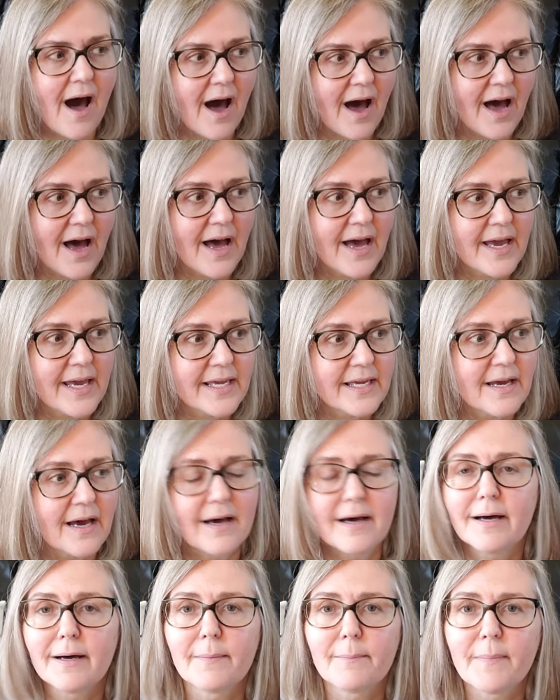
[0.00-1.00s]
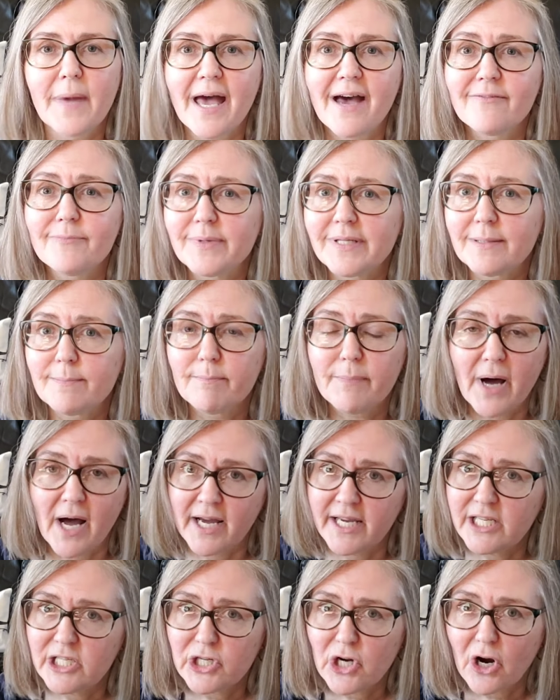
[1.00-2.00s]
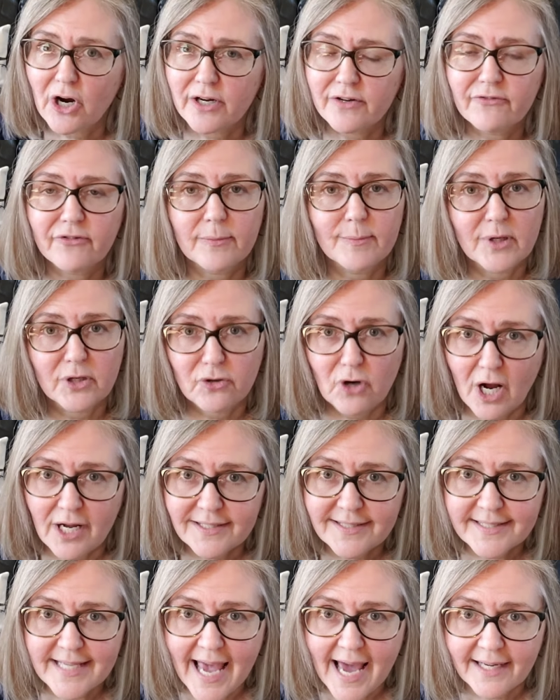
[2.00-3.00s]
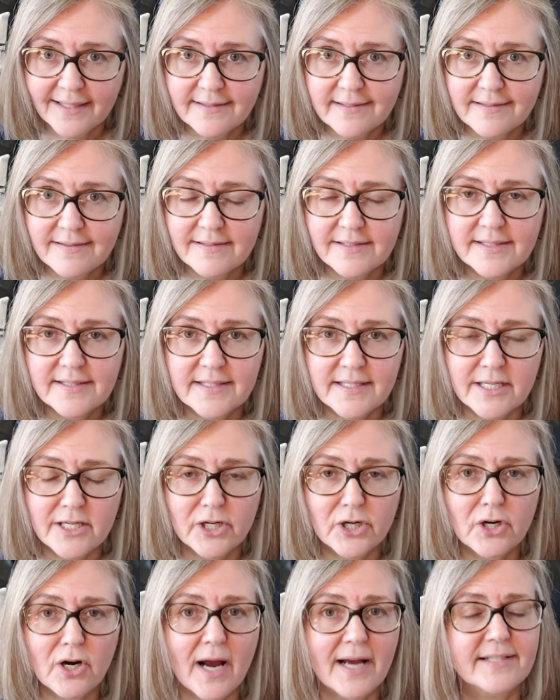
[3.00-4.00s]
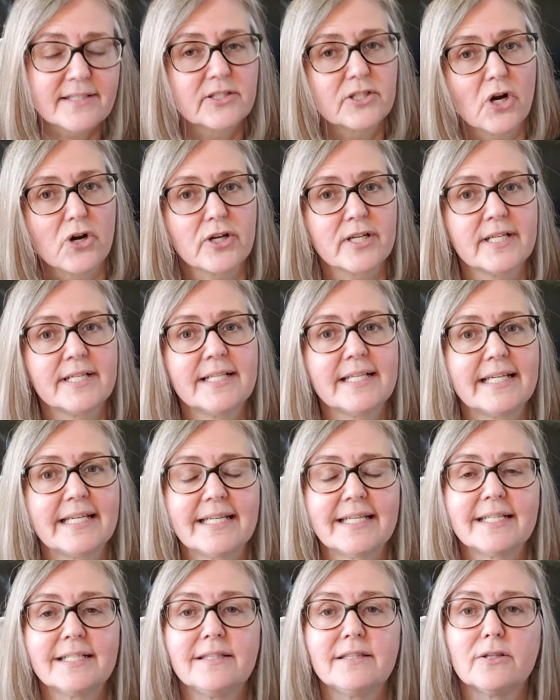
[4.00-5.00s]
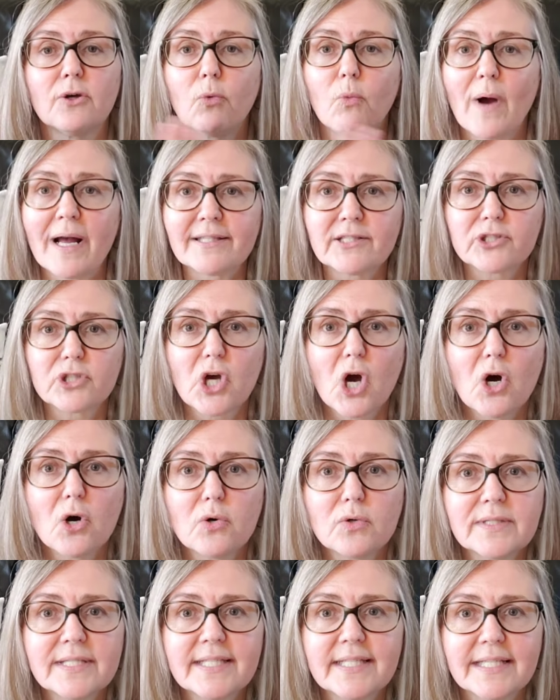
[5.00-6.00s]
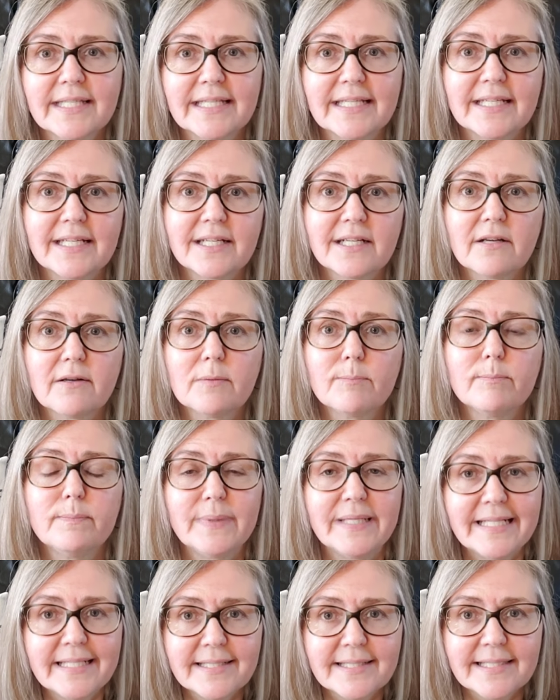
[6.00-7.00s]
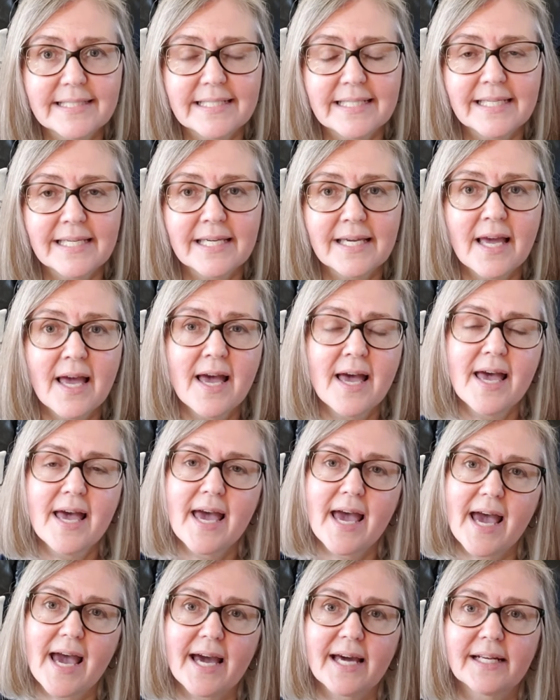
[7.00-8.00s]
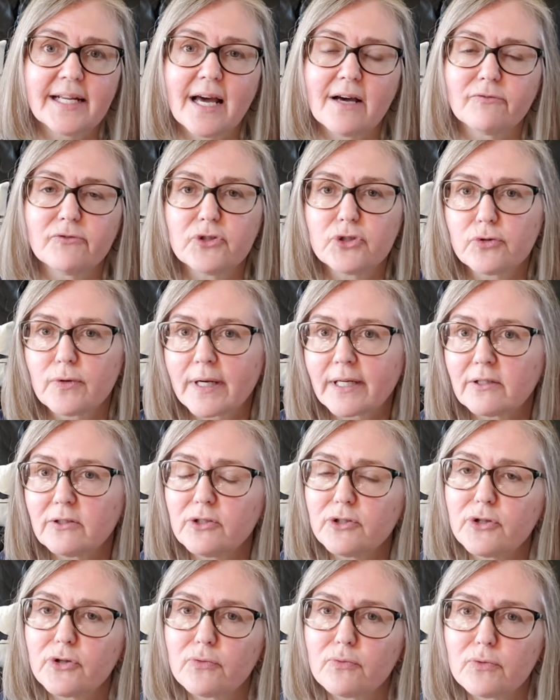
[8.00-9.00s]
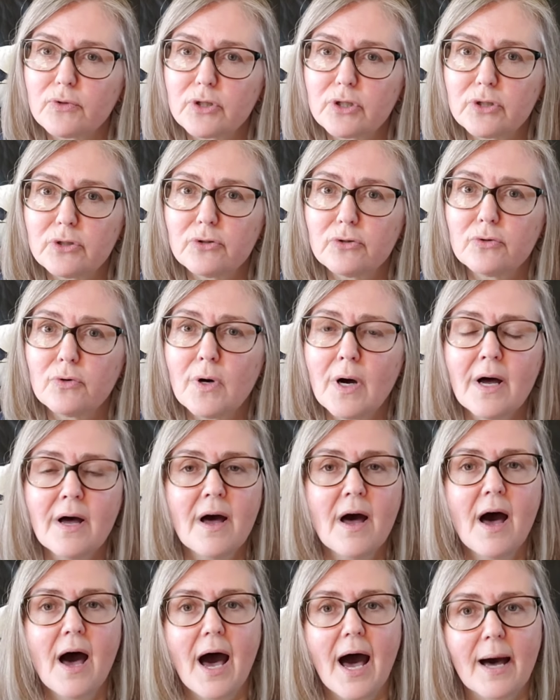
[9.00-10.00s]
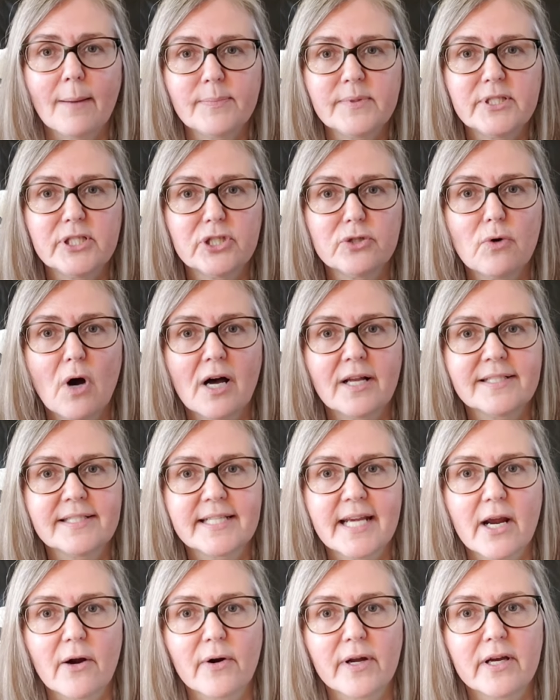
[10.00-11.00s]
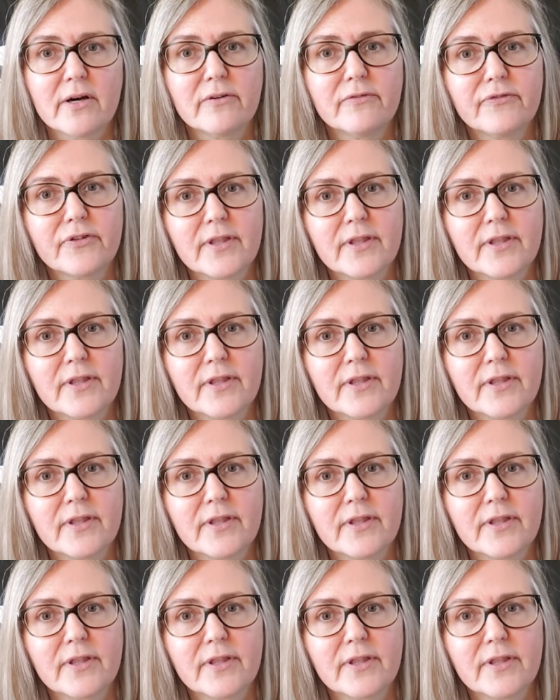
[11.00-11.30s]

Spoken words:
I have been buying yarn from across Canada this year. I started in the West Coast in BC and have trickled through up to Ontario